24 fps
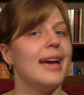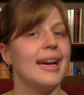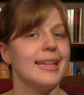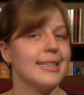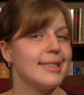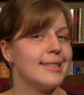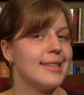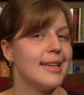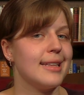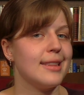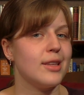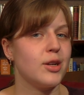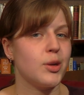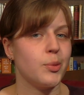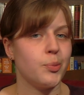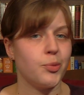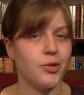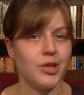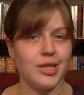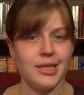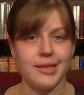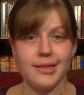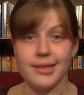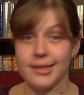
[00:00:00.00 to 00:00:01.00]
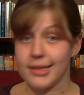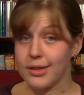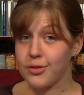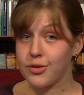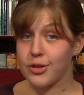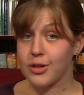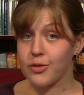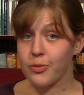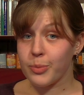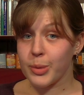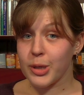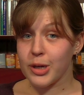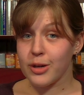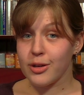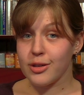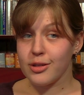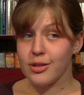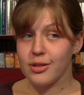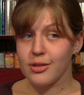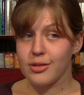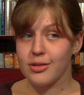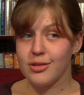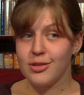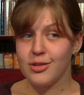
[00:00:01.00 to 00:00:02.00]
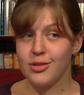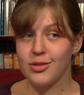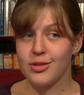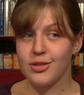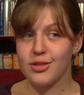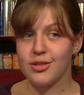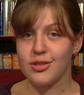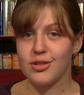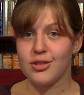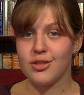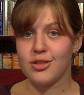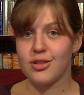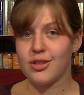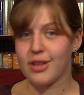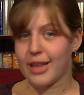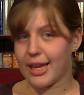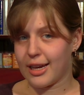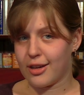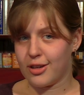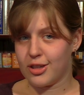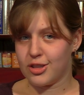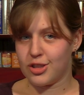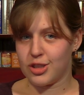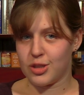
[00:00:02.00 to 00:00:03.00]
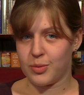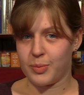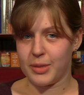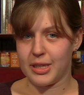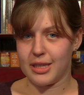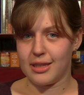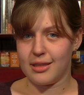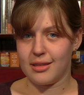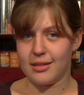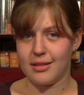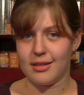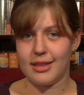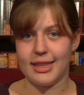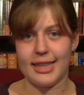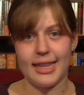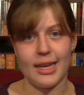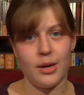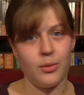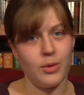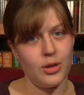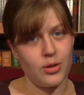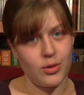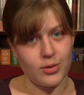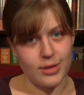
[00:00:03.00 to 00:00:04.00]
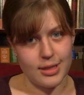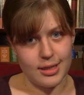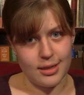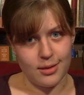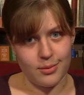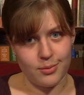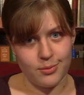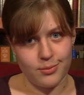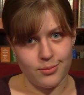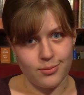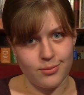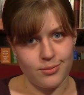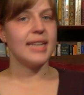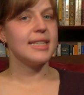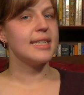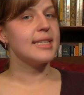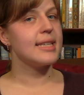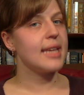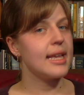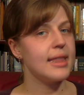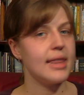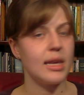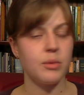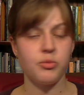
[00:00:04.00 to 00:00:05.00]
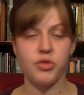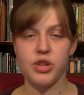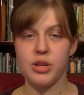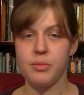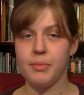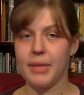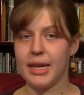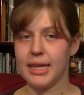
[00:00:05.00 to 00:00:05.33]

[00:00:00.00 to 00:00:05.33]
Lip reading: as I said, they're a pretty secretive bird, so that could just be that we don't see them. As I said, they breed